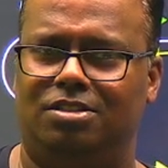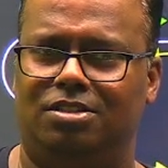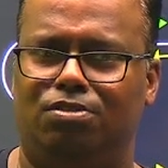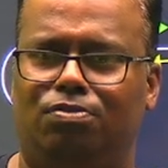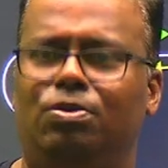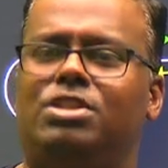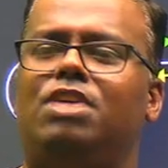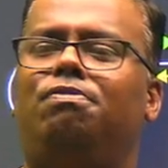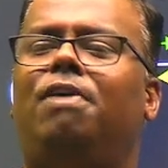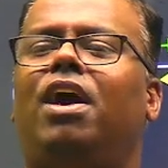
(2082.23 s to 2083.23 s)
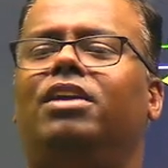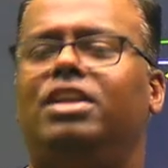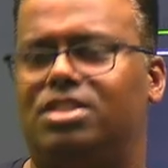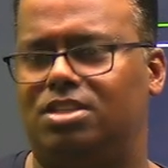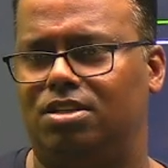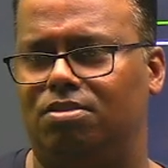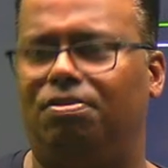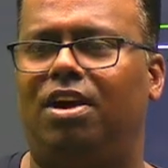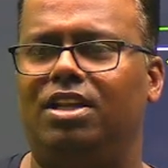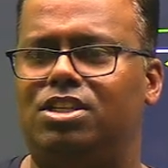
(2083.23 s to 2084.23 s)
We say Far East.
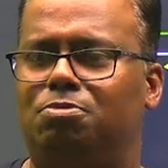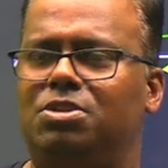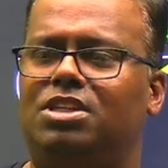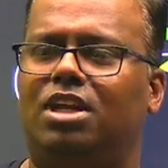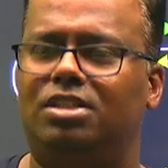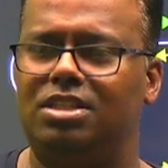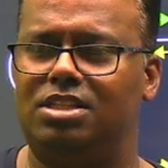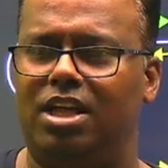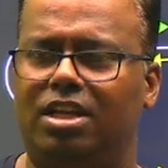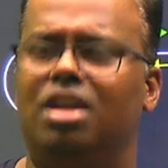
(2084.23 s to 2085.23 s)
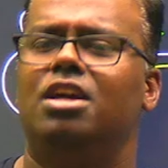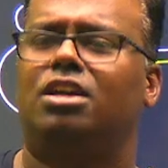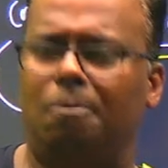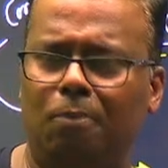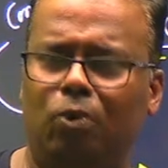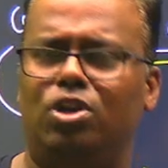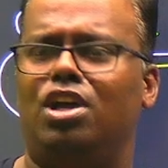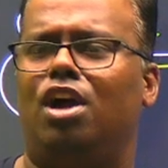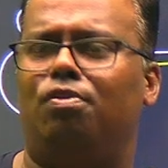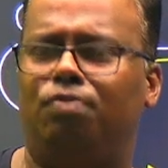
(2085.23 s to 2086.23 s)
Far East means countries like
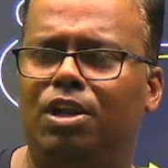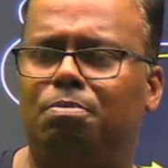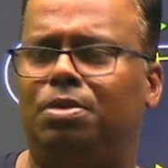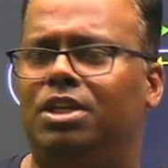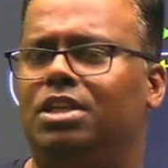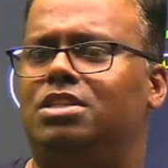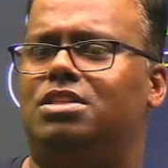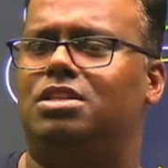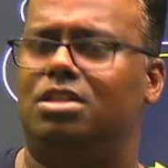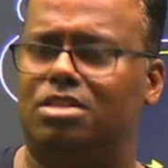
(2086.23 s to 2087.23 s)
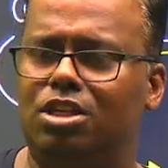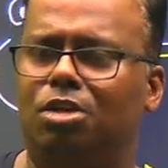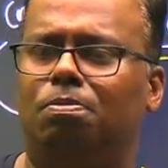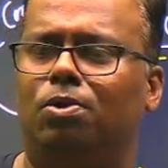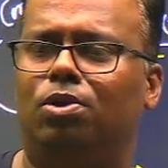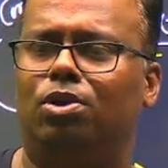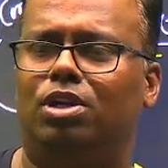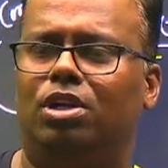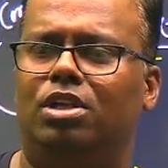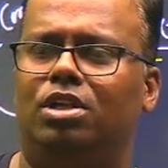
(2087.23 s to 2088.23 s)
Cambodia, Philippines, Singapore,
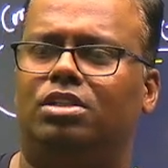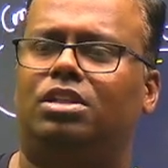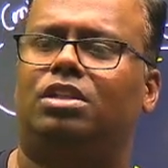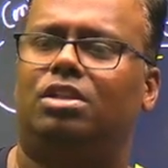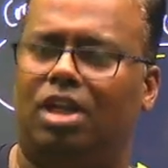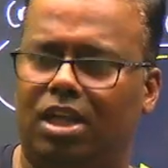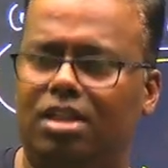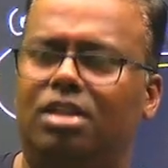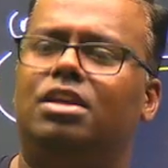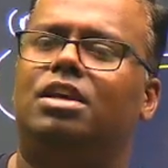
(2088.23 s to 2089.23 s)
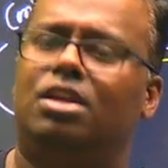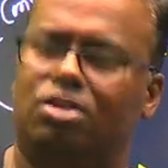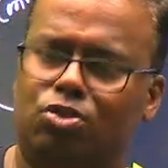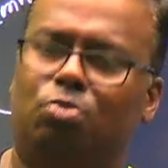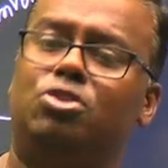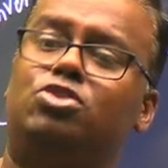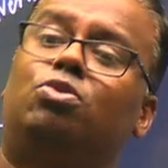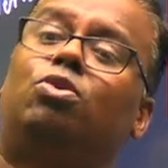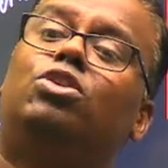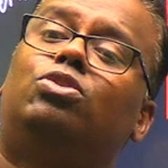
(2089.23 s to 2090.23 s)
and so
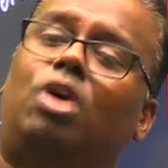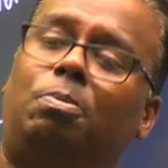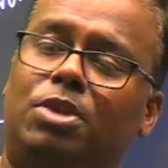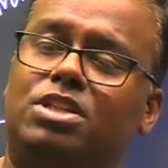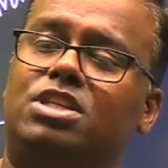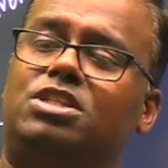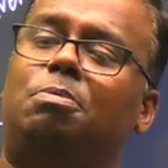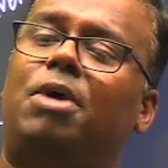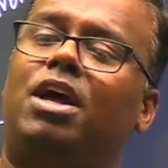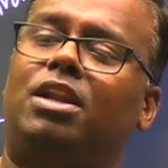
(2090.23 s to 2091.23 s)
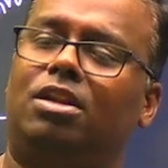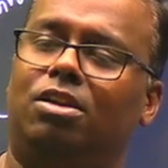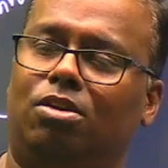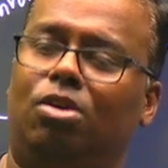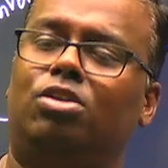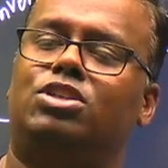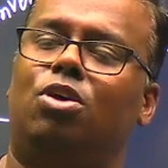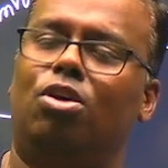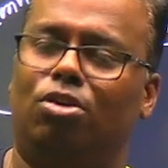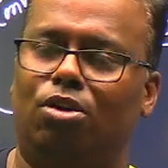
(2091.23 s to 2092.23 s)
called up till say Japan or say
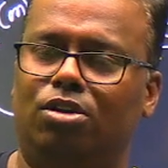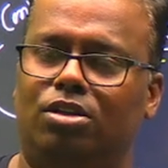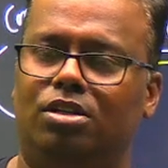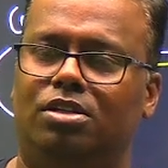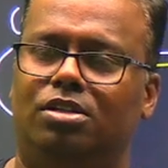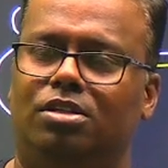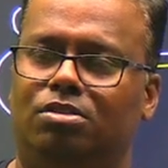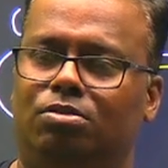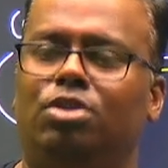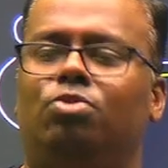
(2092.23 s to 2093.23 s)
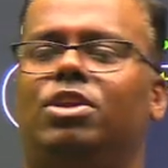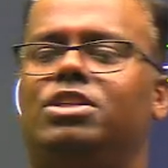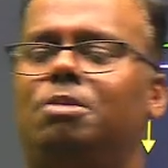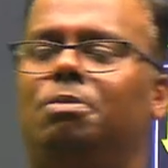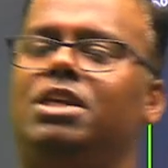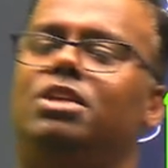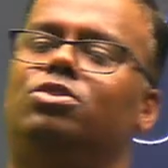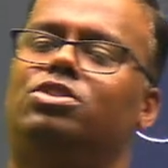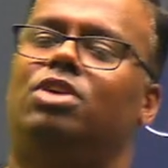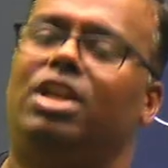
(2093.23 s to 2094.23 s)
Hong Kong. When somebody in
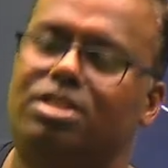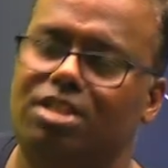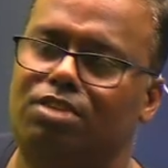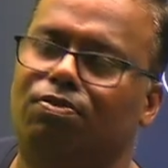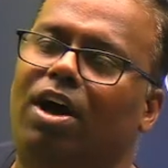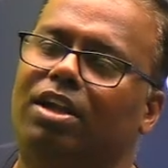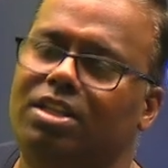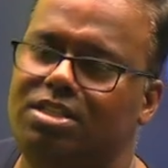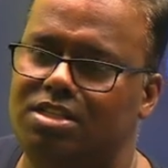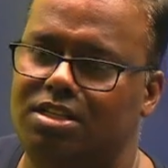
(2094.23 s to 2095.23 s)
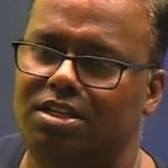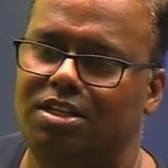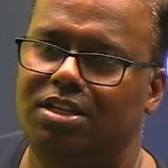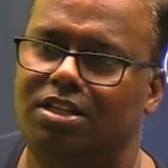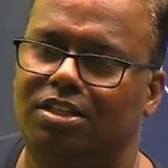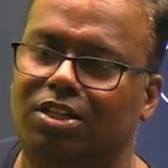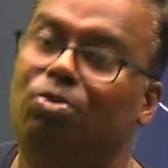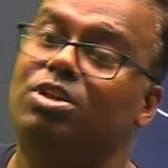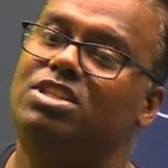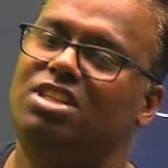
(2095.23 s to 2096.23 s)
Australia says Far East, then what
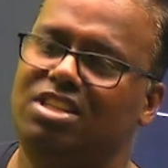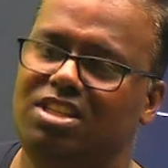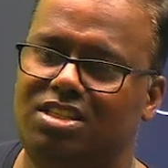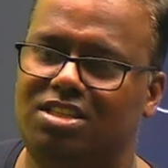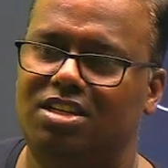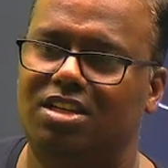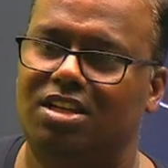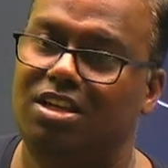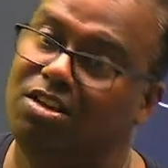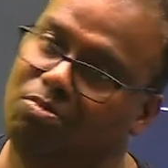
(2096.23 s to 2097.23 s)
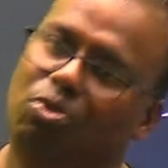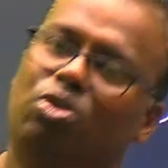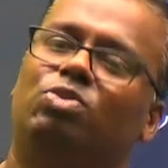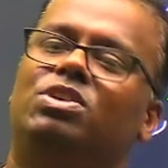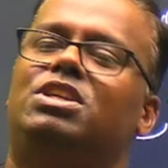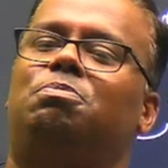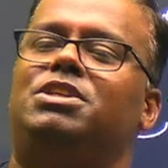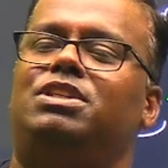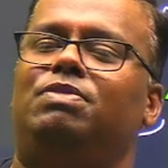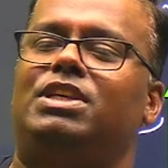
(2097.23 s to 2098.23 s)
is his East? More towards the
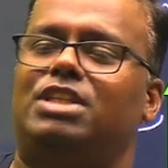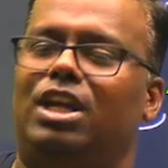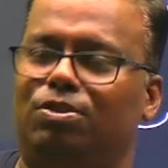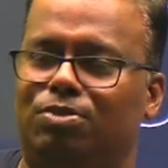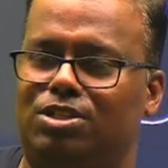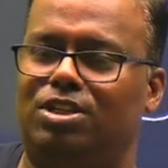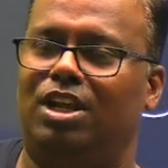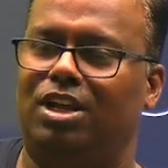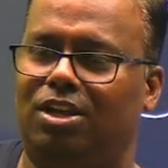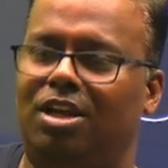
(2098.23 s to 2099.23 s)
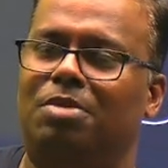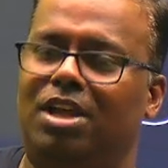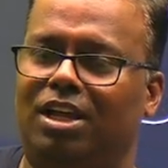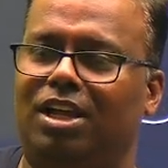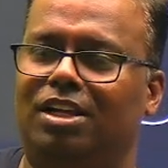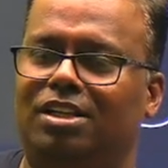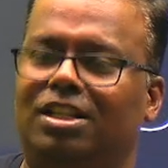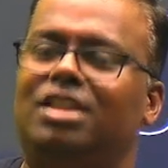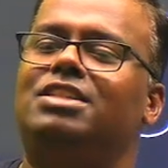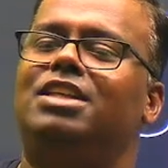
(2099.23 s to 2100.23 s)
Pacific side of Australia, America. That
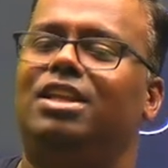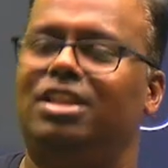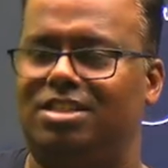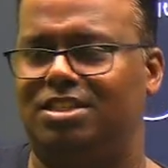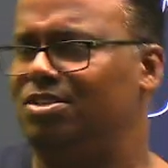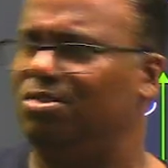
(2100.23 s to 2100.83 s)
is their East. It